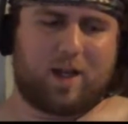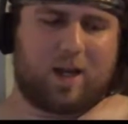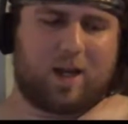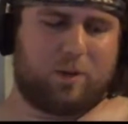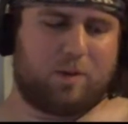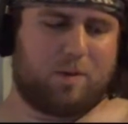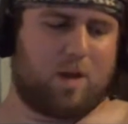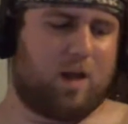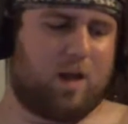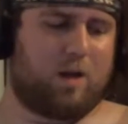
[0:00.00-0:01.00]
I would,
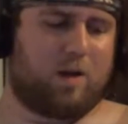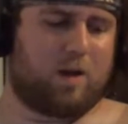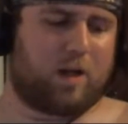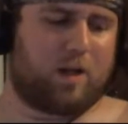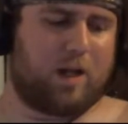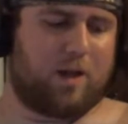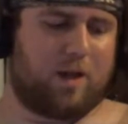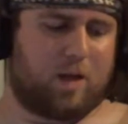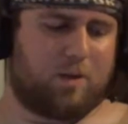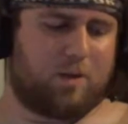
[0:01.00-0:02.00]
now
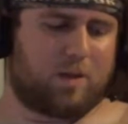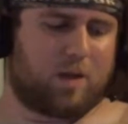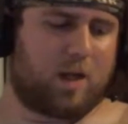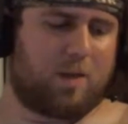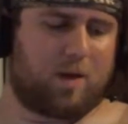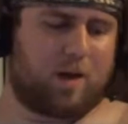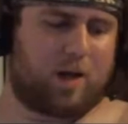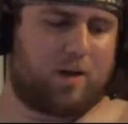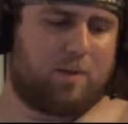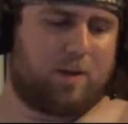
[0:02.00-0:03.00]
that we're talking about it,
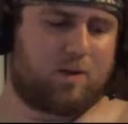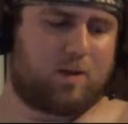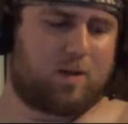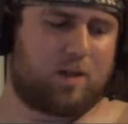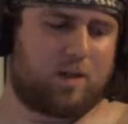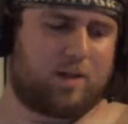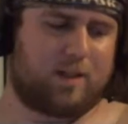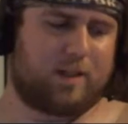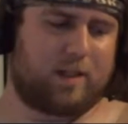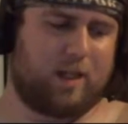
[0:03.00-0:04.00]
I would be interested in
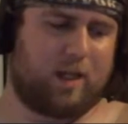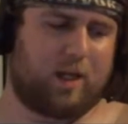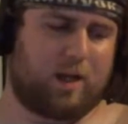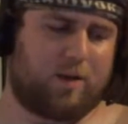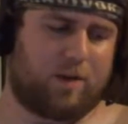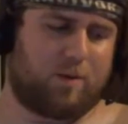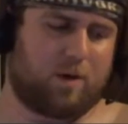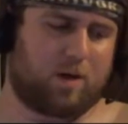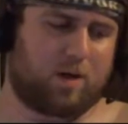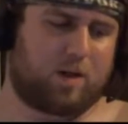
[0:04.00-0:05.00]
seeing how that
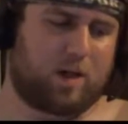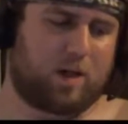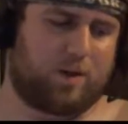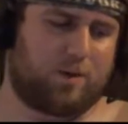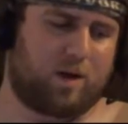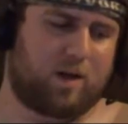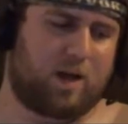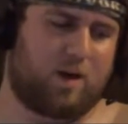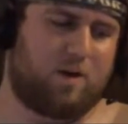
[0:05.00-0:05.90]
worked out.